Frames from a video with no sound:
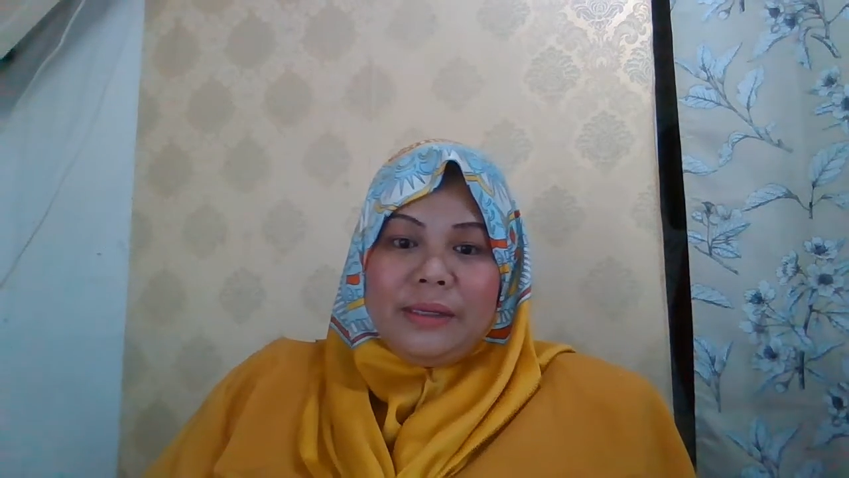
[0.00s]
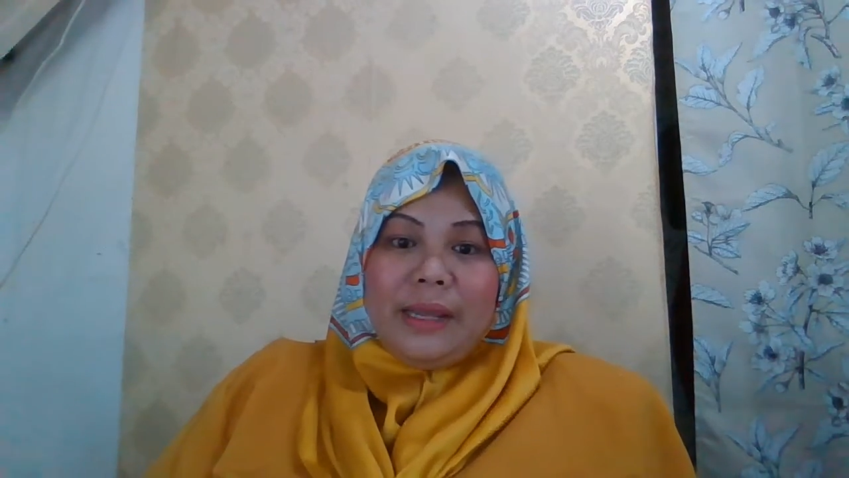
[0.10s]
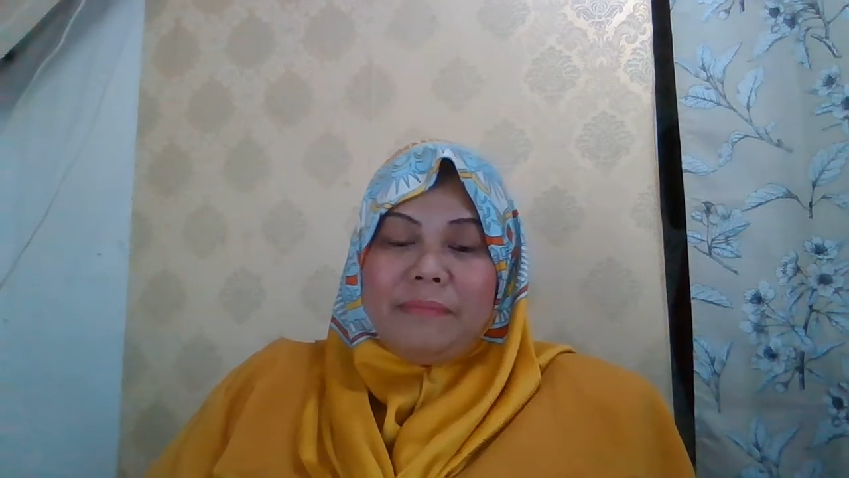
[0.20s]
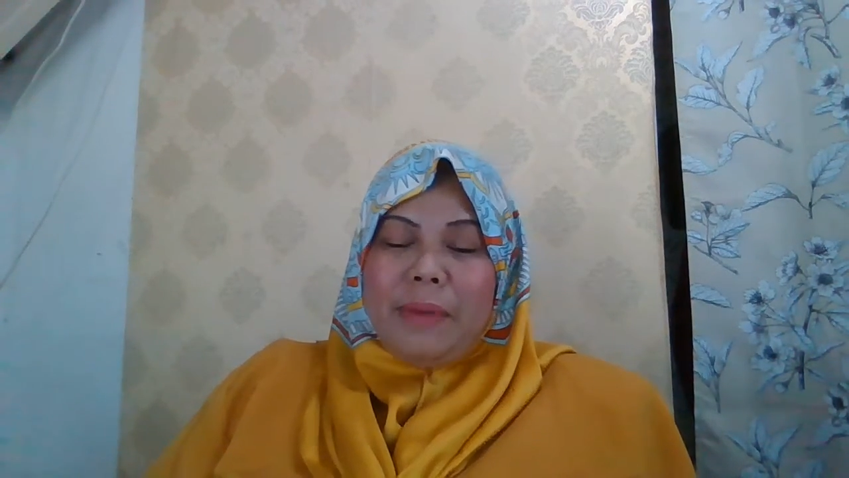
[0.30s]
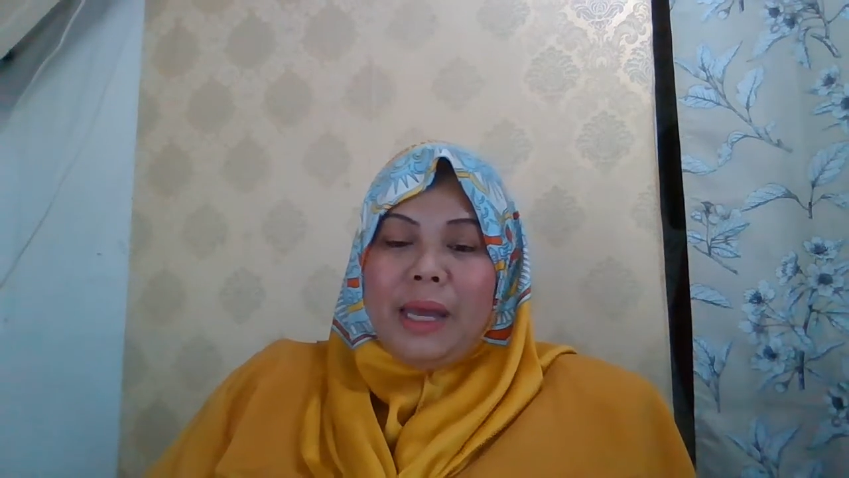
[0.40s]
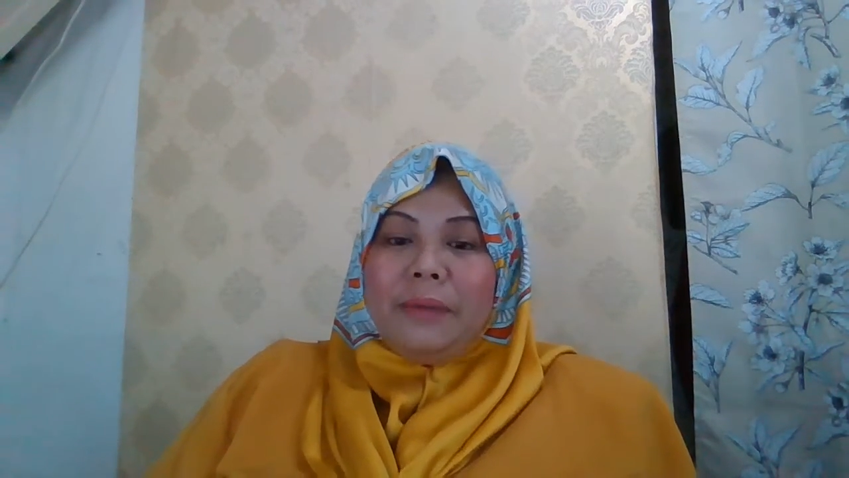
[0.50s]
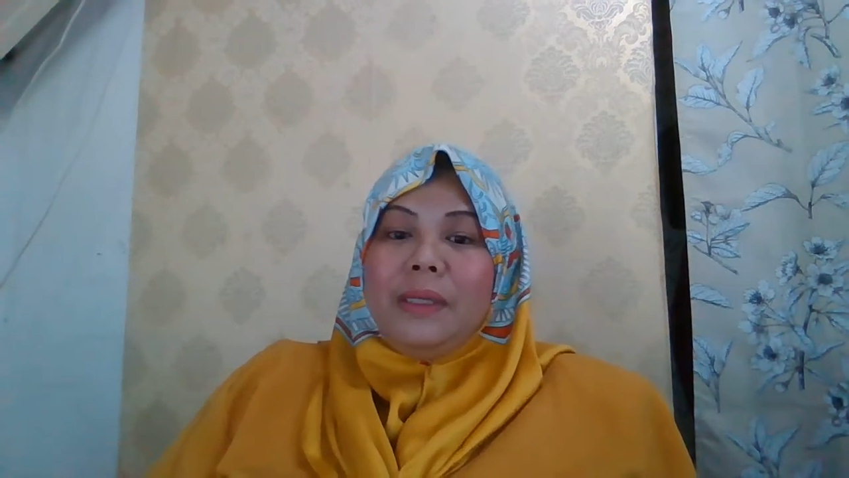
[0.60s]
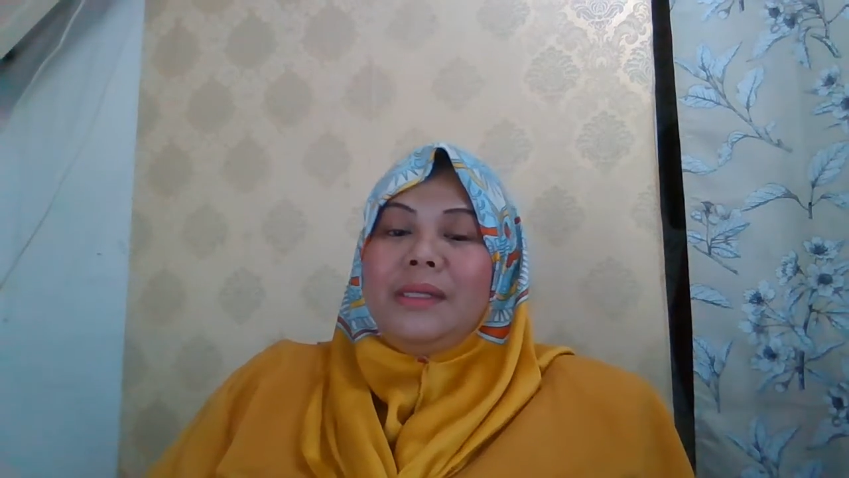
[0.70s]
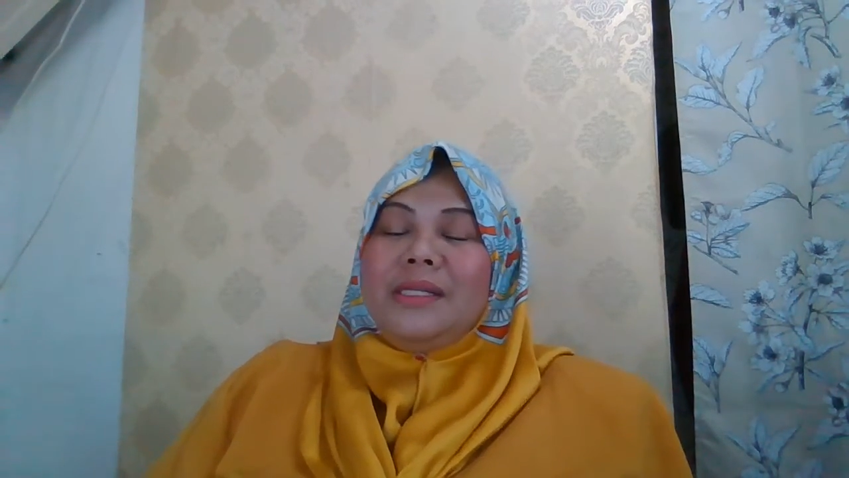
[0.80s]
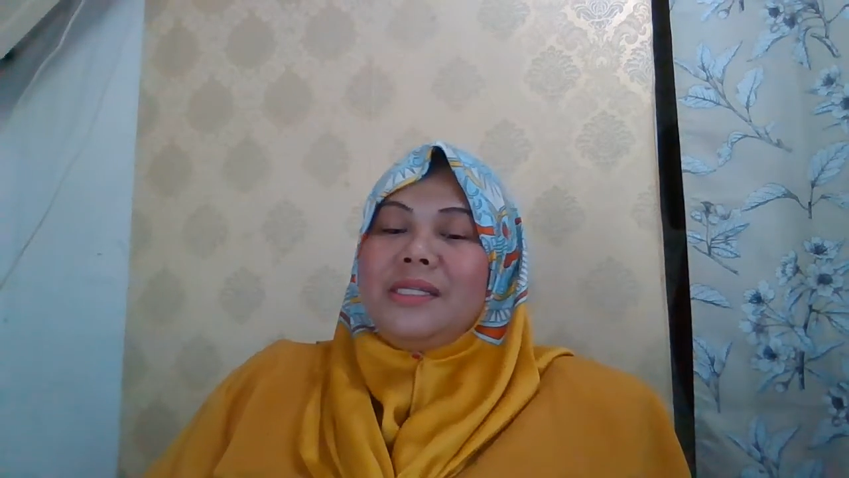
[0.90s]
That might
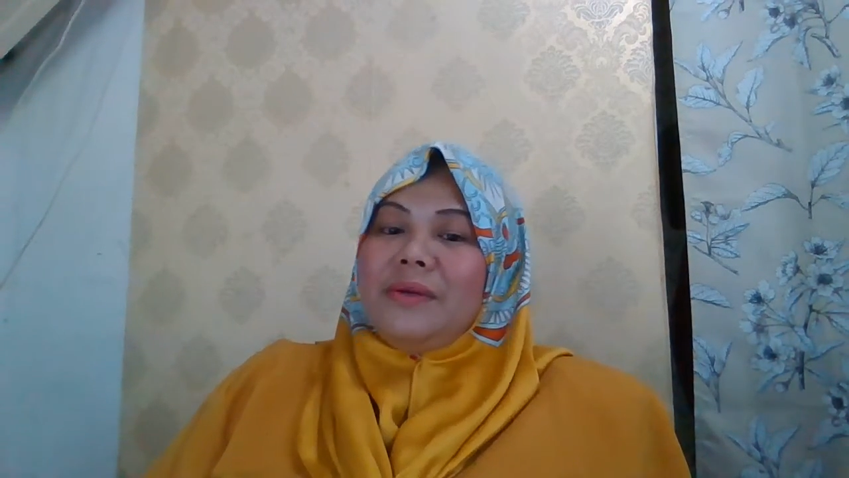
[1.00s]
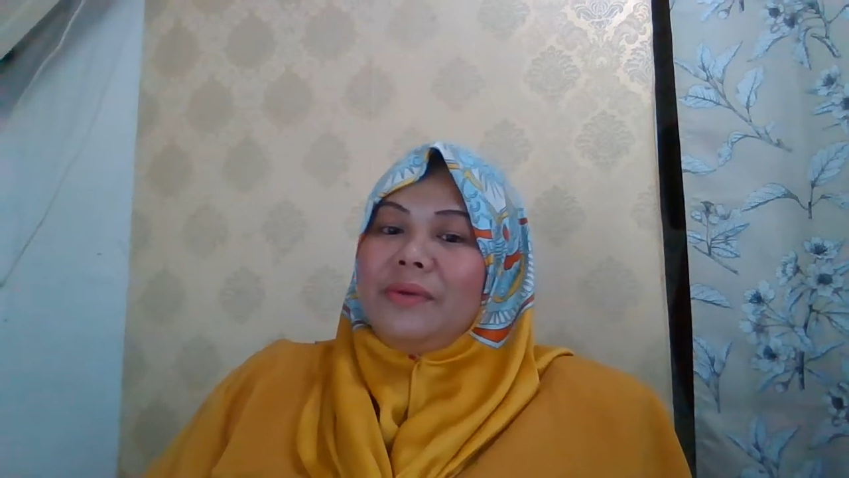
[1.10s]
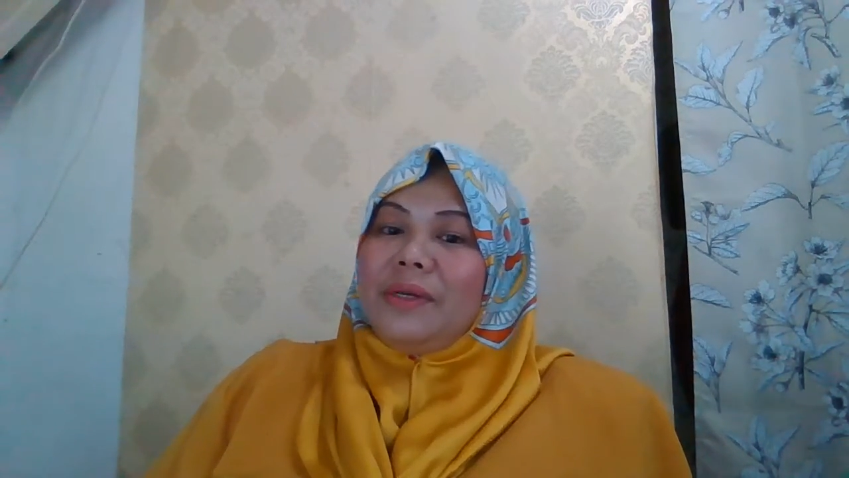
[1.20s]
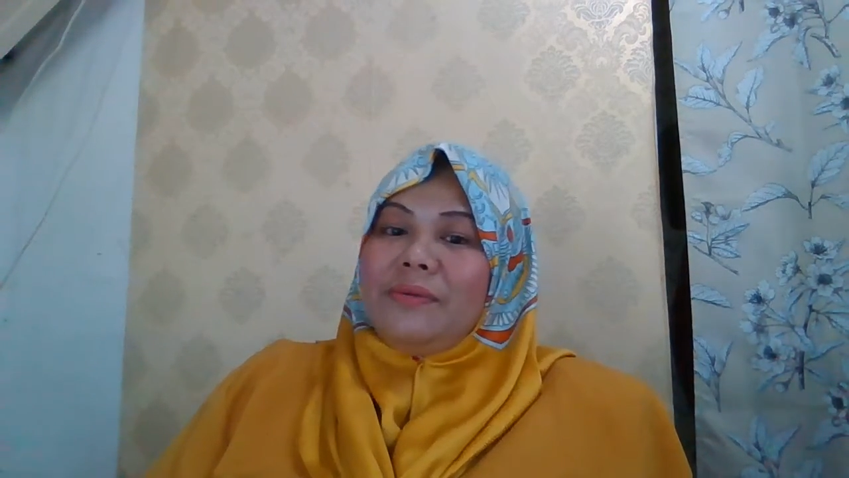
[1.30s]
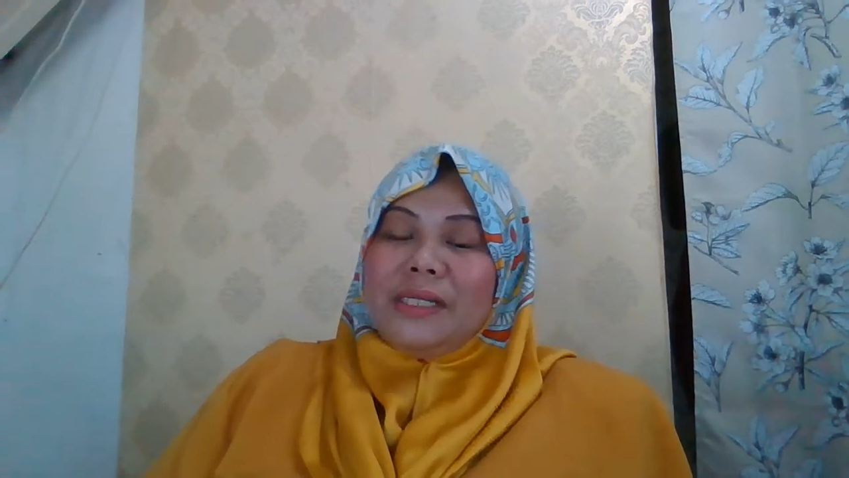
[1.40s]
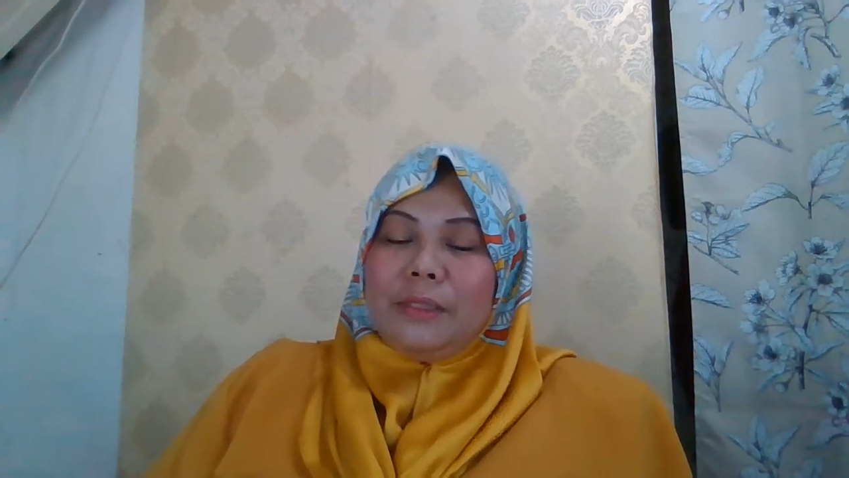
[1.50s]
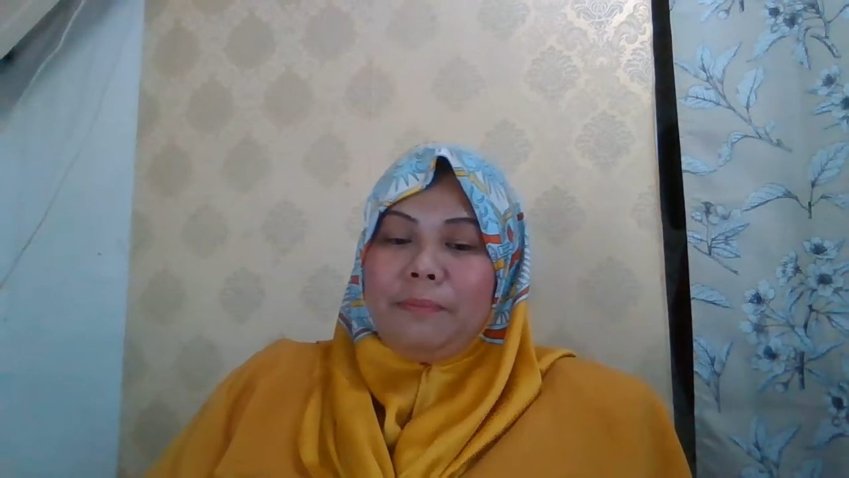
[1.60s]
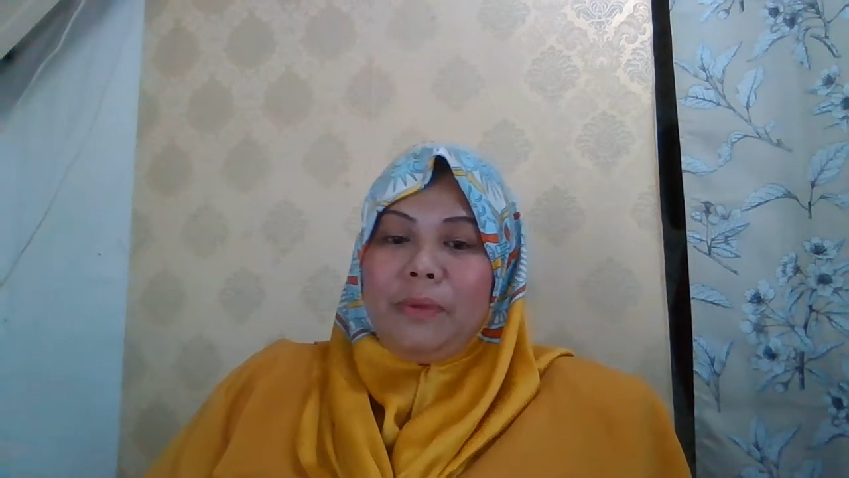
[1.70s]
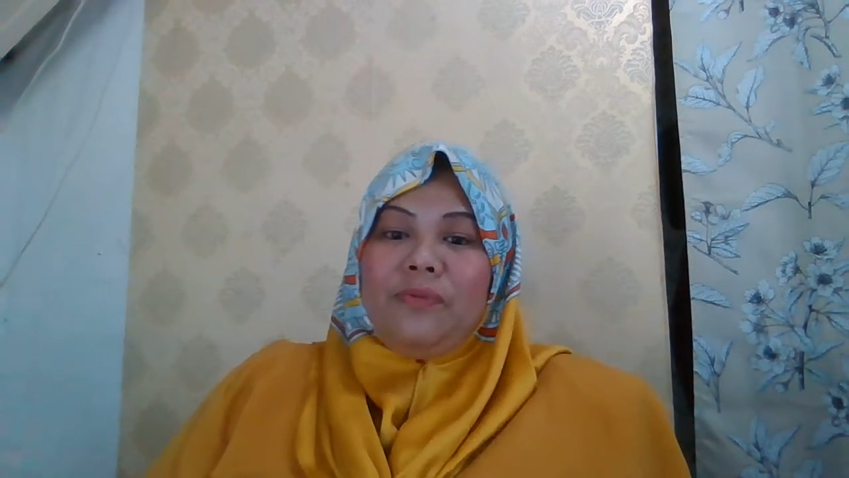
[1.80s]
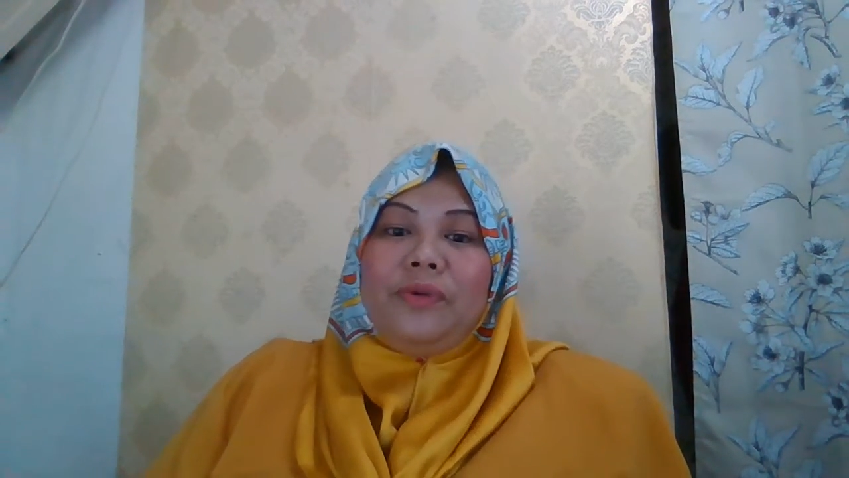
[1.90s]
be the secret recipe